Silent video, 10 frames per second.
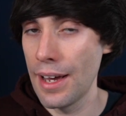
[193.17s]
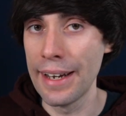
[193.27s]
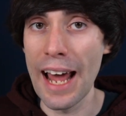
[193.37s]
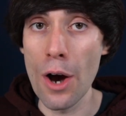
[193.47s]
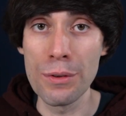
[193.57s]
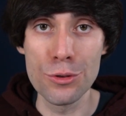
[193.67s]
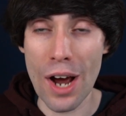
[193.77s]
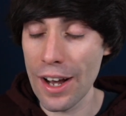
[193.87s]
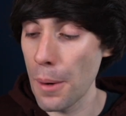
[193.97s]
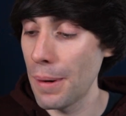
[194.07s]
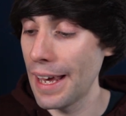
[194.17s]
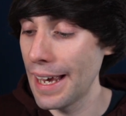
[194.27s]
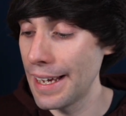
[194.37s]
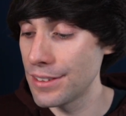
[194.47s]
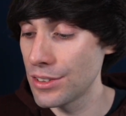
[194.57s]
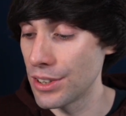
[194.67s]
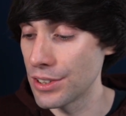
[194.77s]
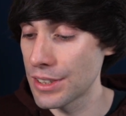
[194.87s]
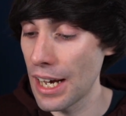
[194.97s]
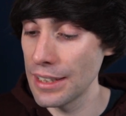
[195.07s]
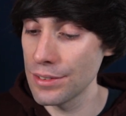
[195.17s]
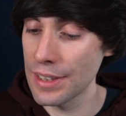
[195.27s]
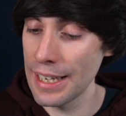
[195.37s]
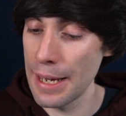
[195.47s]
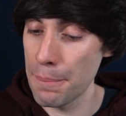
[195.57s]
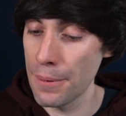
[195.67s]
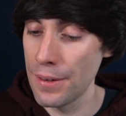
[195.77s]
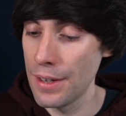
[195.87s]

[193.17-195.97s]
And now if we drag our playhead to the start of the clip